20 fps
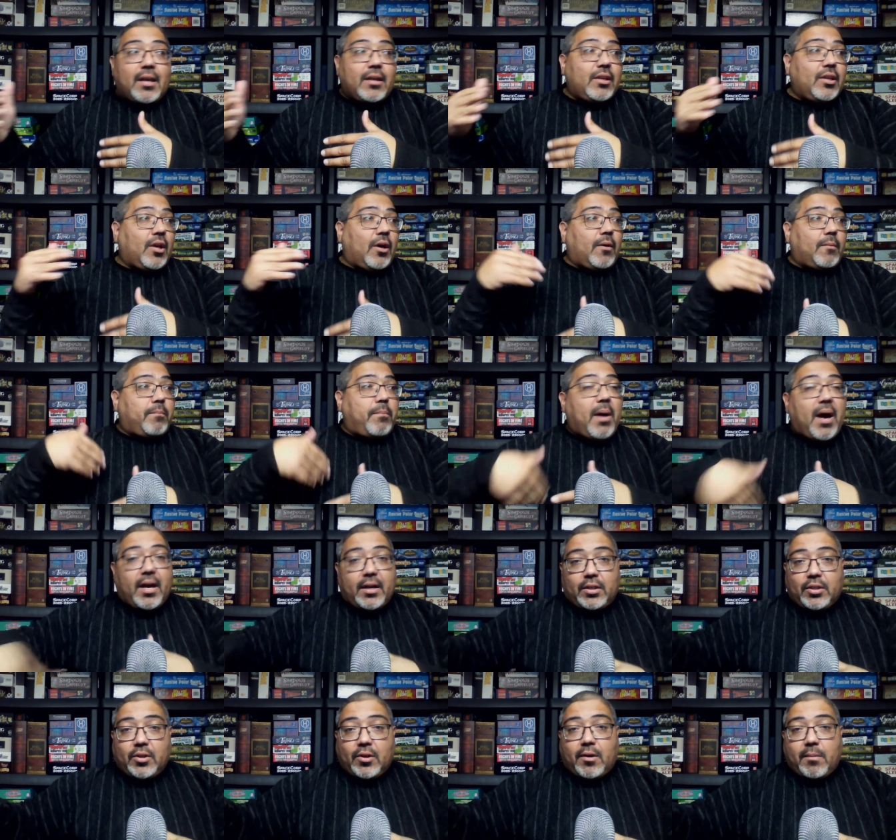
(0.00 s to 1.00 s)
You know,
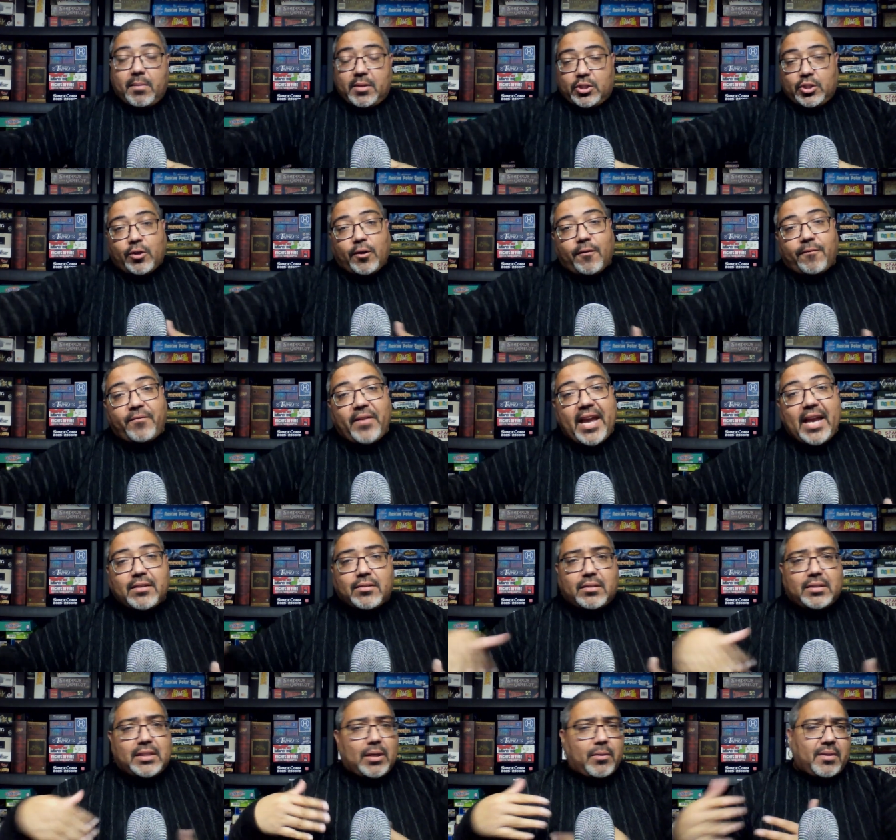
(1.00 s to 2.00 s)
punt your mature phase, or
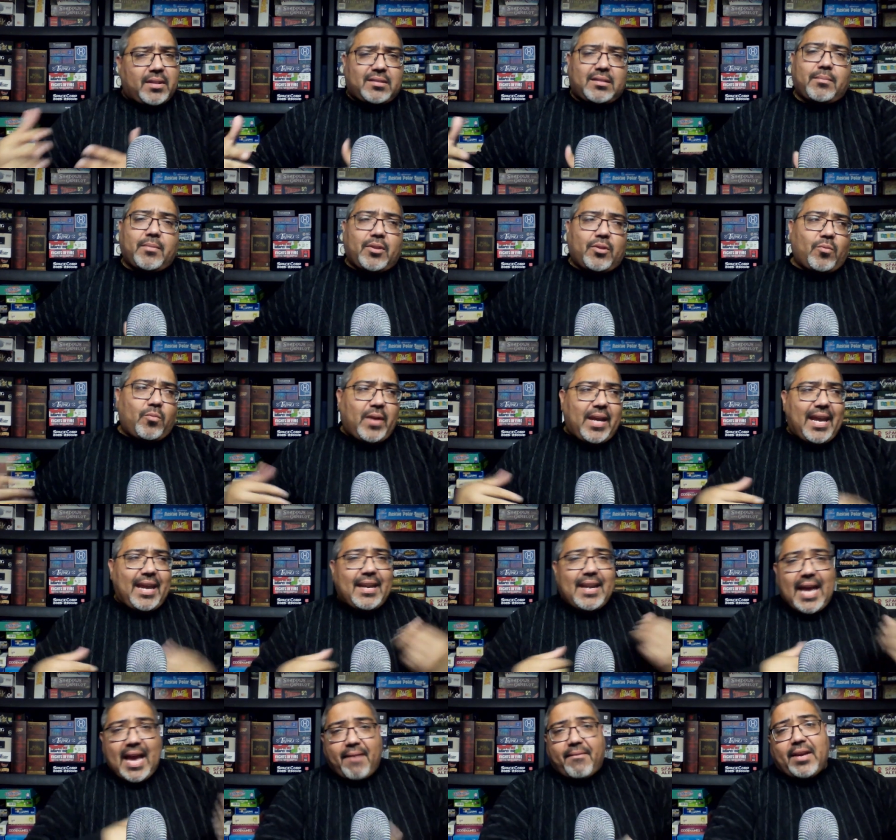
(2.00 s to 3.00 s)
deal with it some other way,
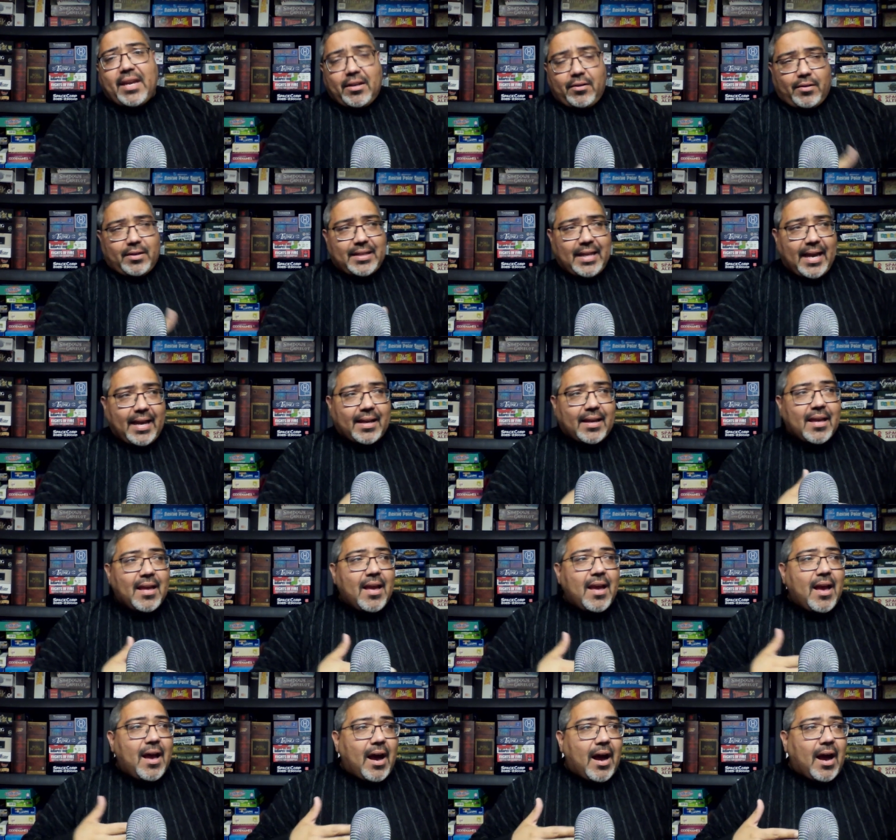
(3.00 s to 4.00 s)
and have it in your deck.
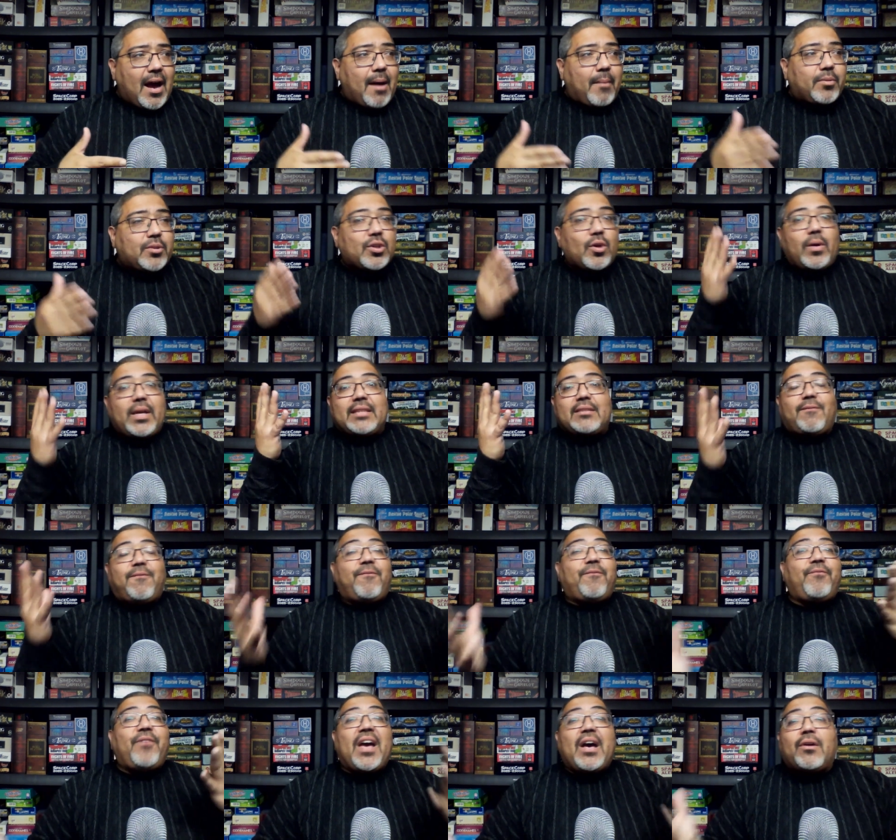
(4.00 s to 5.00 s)
Uh, so it's
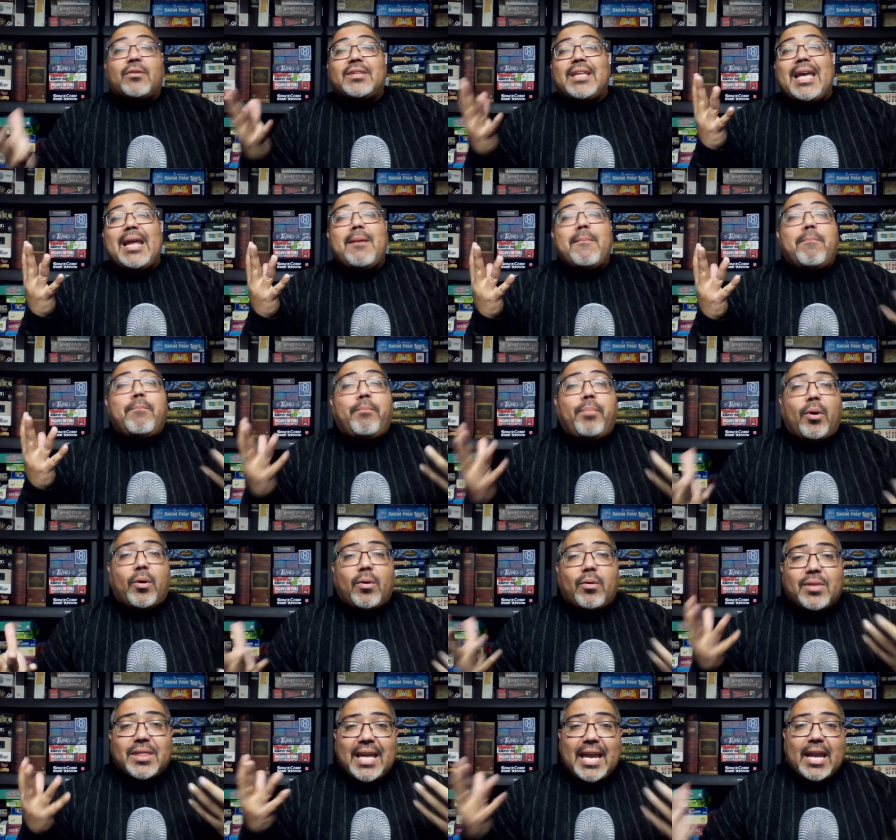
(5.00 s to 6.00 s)
felt in
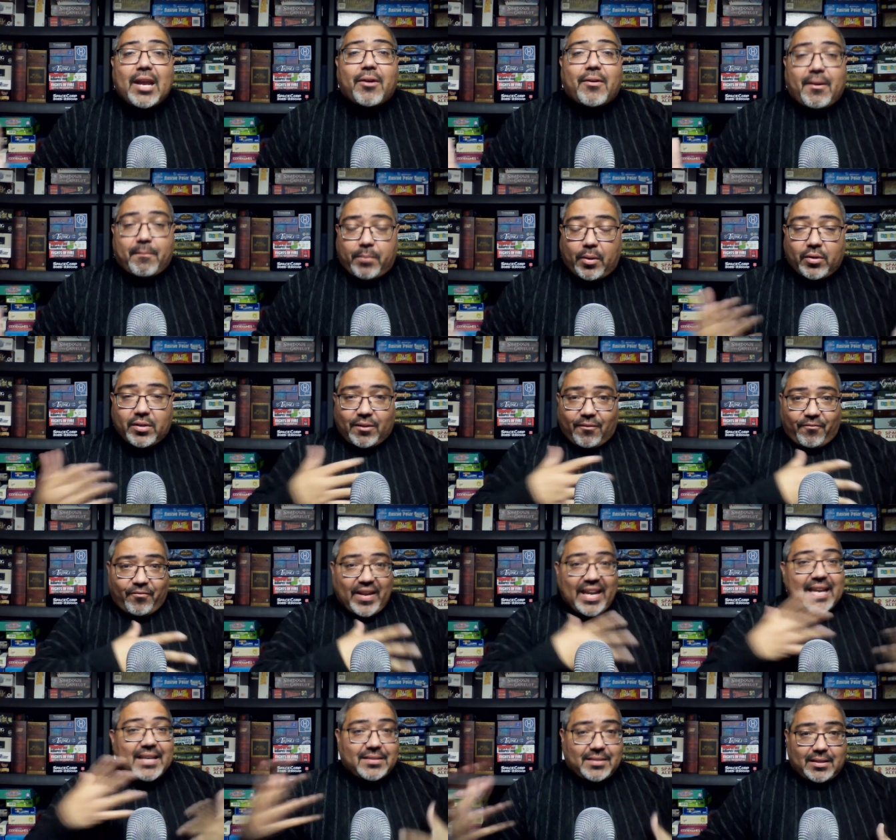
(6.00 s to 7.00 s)
both air, both
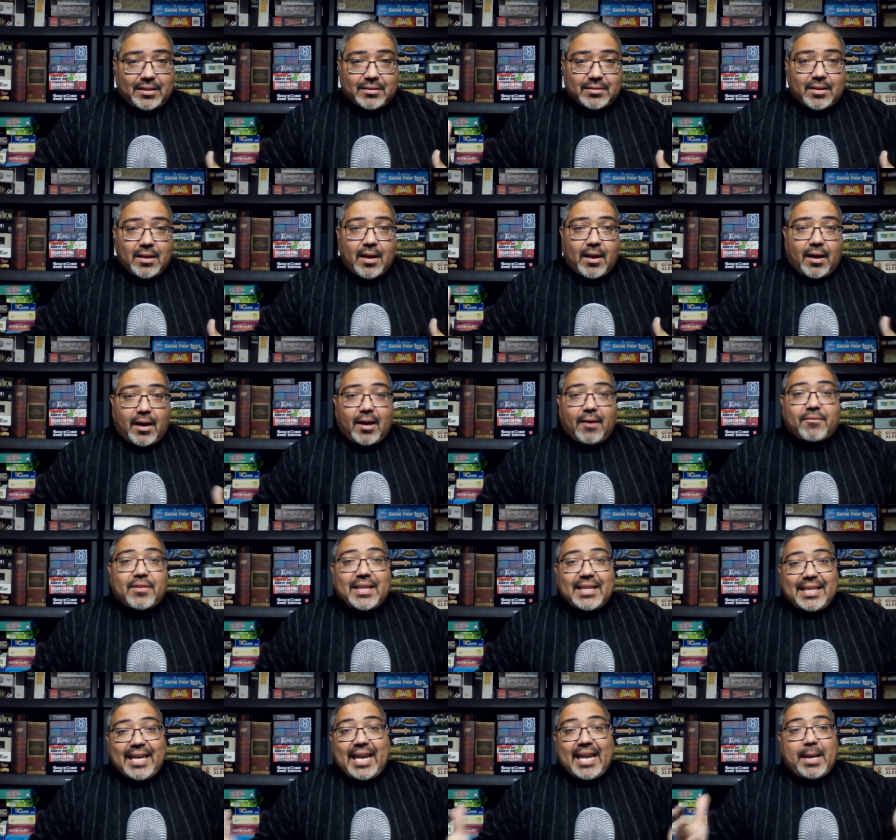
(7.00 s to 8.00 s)
phases of the
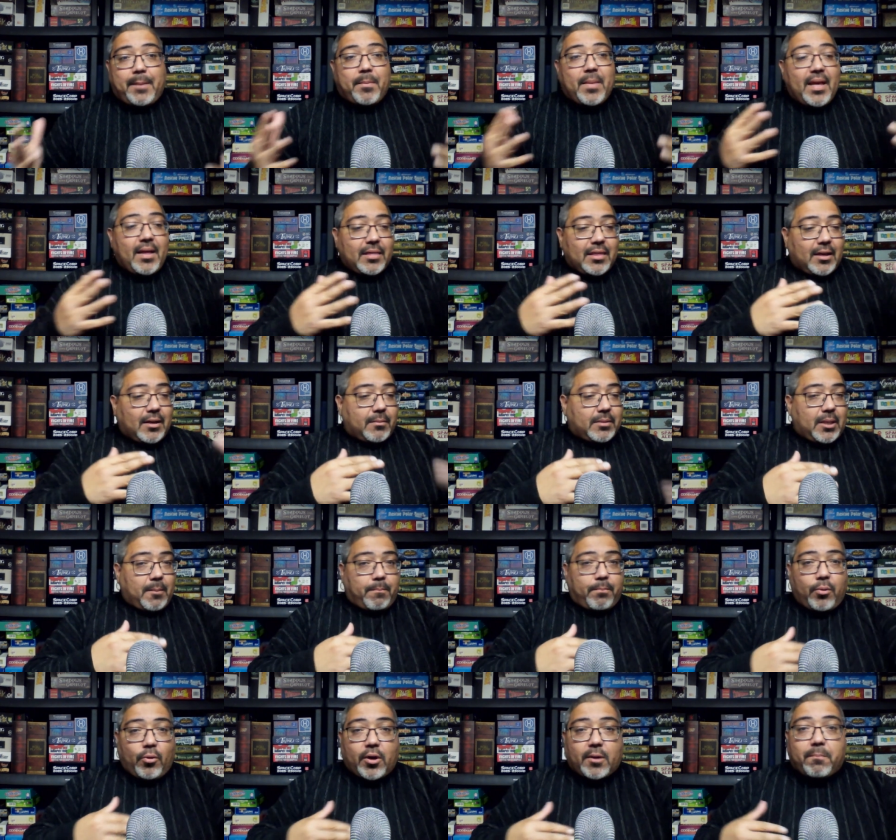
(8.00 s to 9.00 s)
game, the the
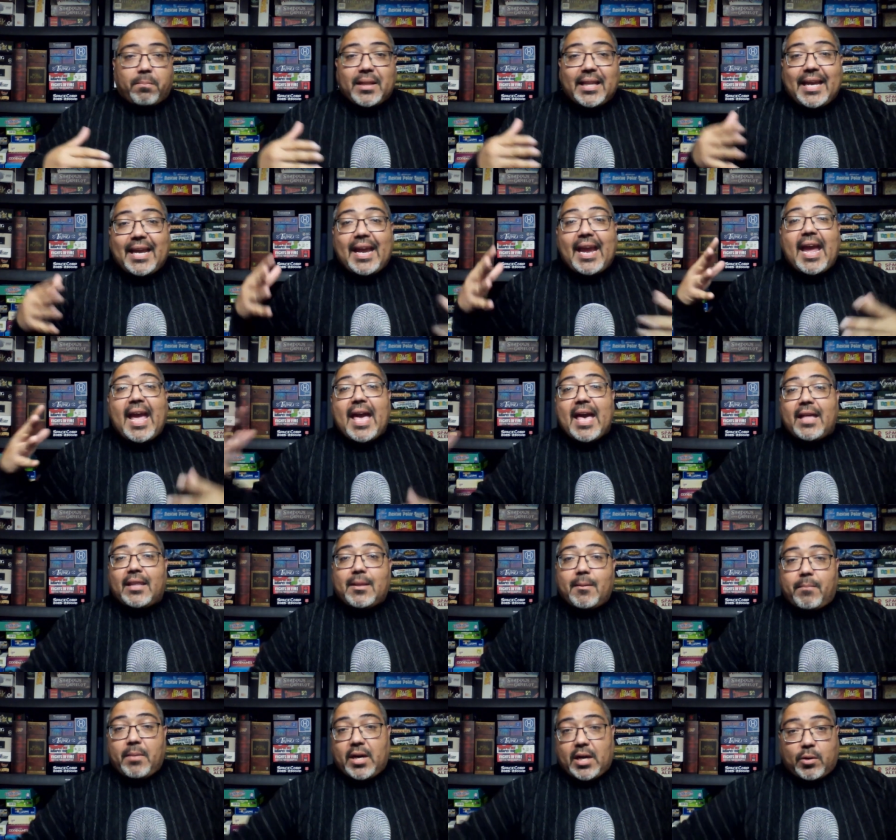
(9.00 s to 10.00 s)
board play and
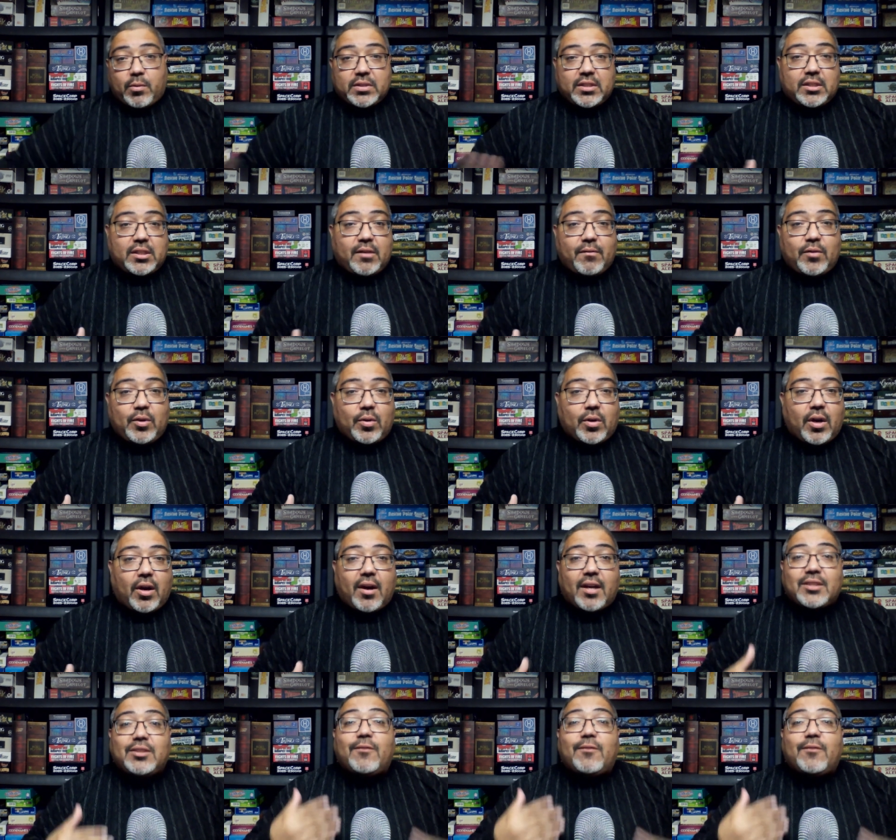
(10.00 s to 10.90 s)
the acquisition of new cards.